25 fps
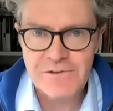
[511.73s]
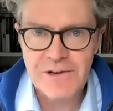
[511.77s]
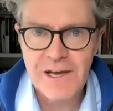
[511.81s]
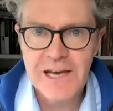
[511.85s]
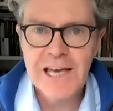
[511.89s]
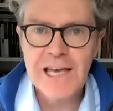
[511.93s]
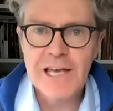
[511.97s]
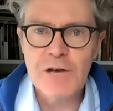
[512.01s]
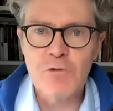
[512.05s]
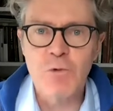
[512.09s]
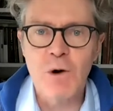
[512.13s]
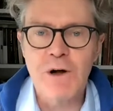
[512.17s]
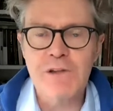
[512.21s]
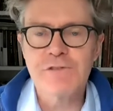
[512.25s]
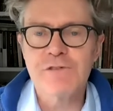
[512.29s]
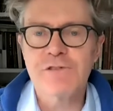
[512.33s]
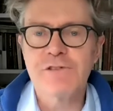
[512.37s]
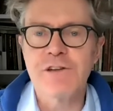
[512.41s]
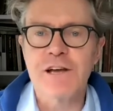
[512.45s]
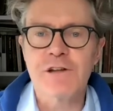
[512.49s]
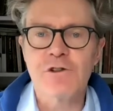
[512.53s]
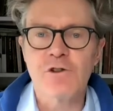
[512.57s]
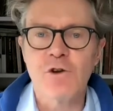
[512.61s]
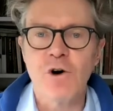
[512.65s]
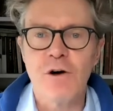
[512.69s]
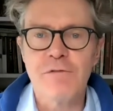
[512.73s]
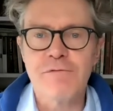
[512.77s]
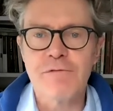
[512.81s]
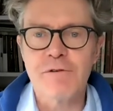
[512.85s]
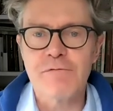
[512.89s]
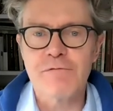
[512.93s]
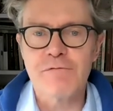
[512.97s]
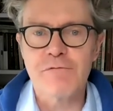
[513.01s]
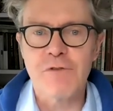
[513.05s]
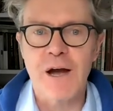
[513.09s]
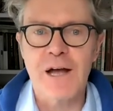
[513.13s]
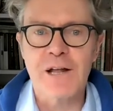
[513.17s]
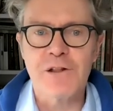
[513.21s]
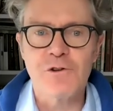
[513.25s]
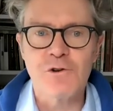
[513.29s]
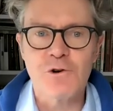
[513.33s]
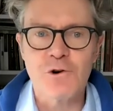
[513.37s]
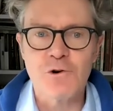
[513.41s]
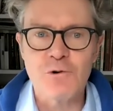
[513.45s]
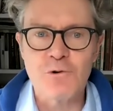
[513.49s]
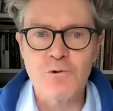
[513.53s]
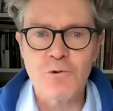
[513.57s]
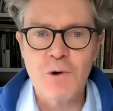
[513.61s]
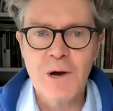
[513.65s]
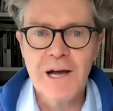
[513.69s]
He once ticked off a friend
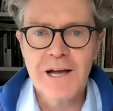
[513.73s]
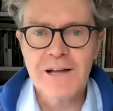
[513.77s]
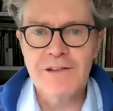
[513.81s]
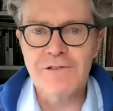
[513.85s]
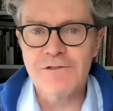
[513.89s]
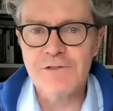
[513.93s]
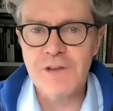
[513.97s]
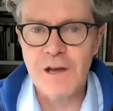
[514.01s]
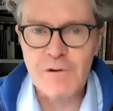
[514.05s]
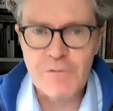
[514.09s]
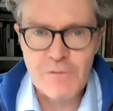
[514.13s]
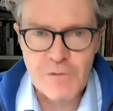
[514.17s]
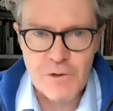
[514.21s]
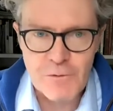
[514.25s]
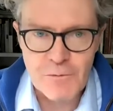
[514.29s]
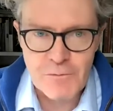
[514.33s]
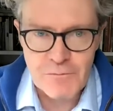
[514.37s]
who, instead of